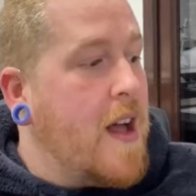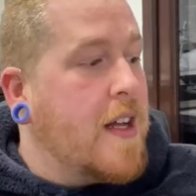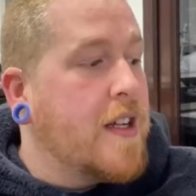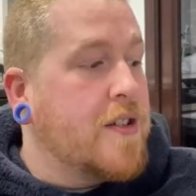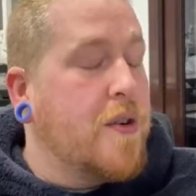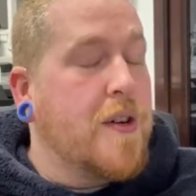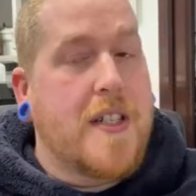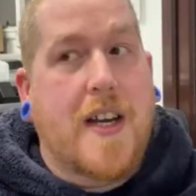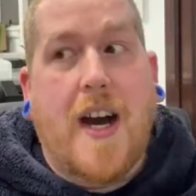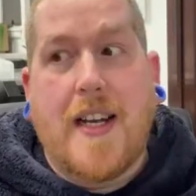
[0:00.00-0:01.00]
I was talking
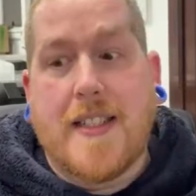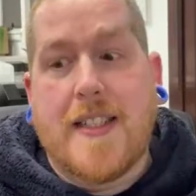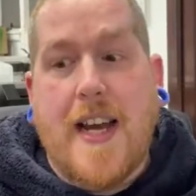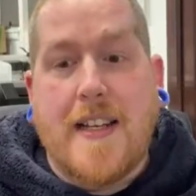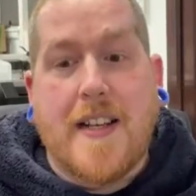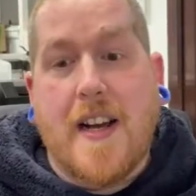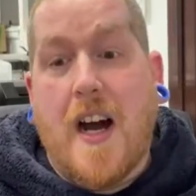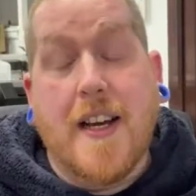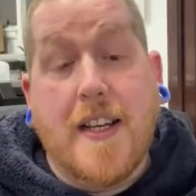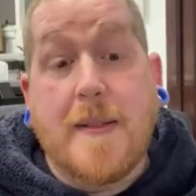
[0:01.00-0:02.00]
to Kyla today. It's like
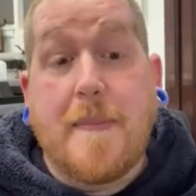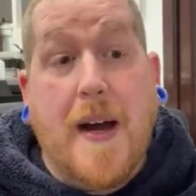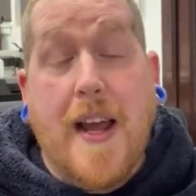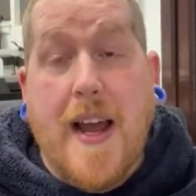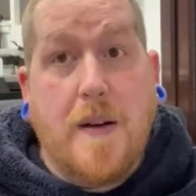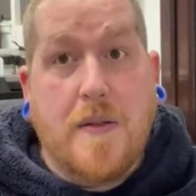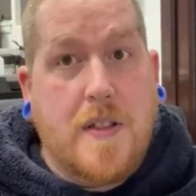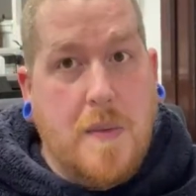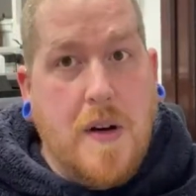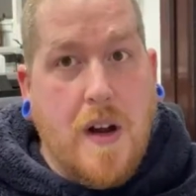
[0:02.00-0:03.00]
I could buy a house
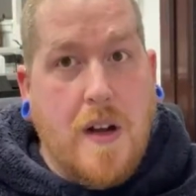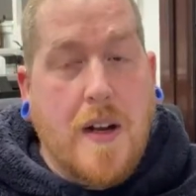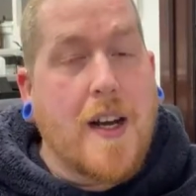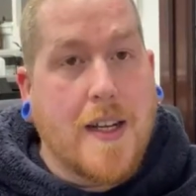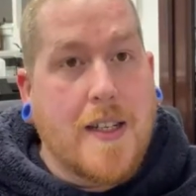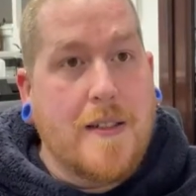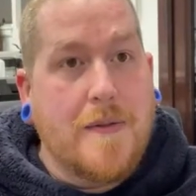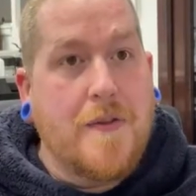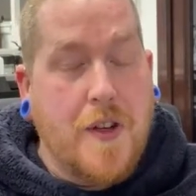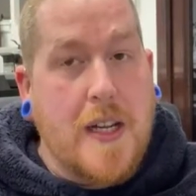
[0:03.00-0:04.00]
tomorrow. Like I could
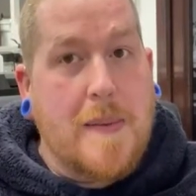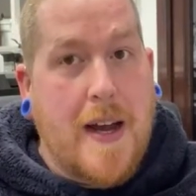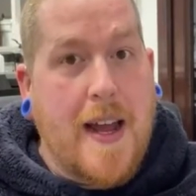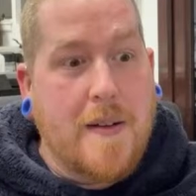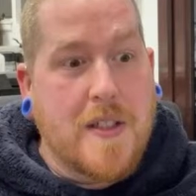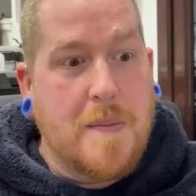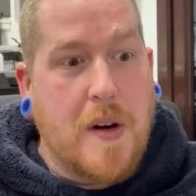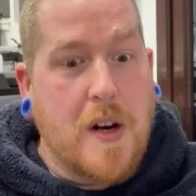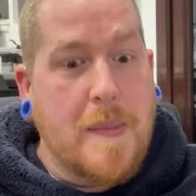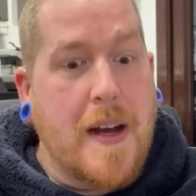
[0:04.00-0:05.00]
fully buy a house
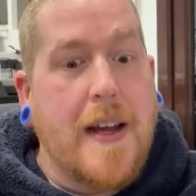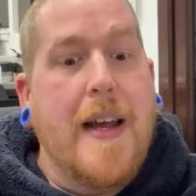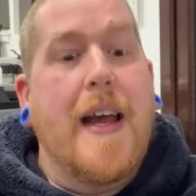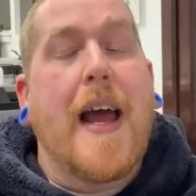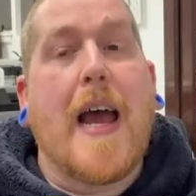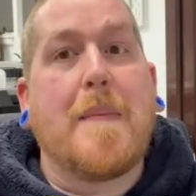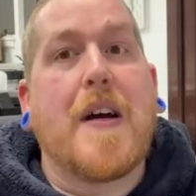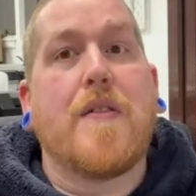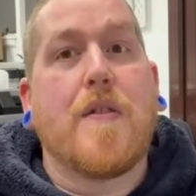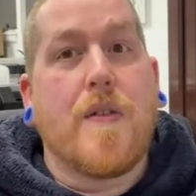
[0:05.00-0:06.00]
tomorrow, but am
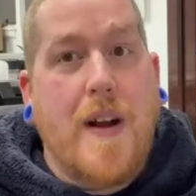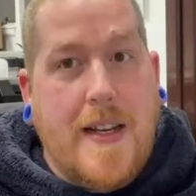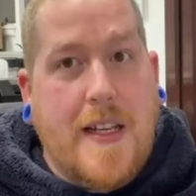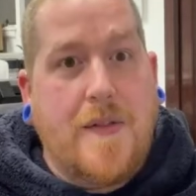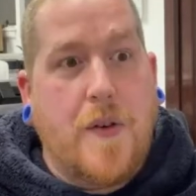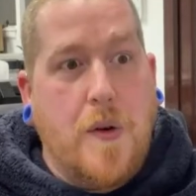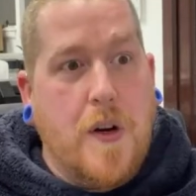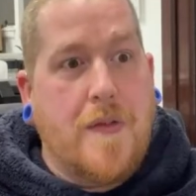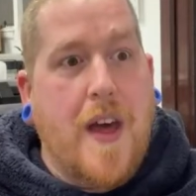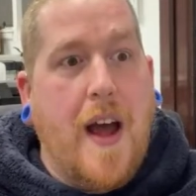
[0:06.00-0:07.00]
I ready for
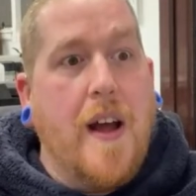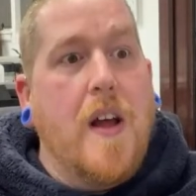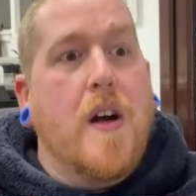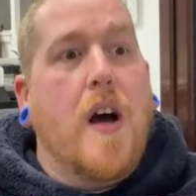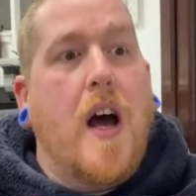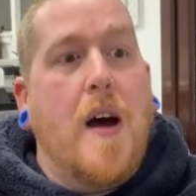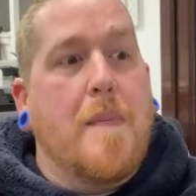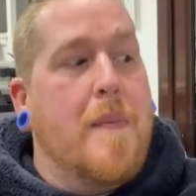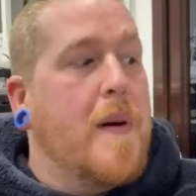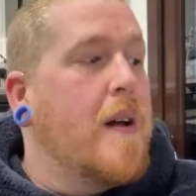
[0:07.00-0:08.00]
all of that?
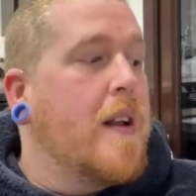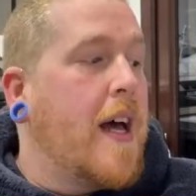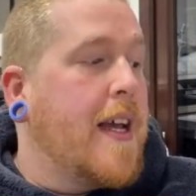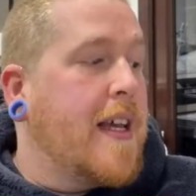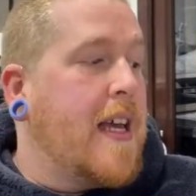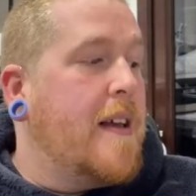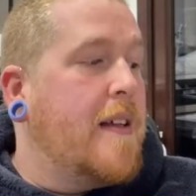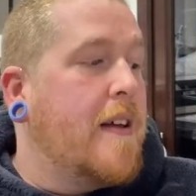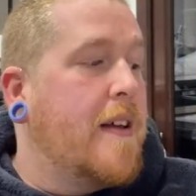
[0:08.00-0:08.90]
Um, like it,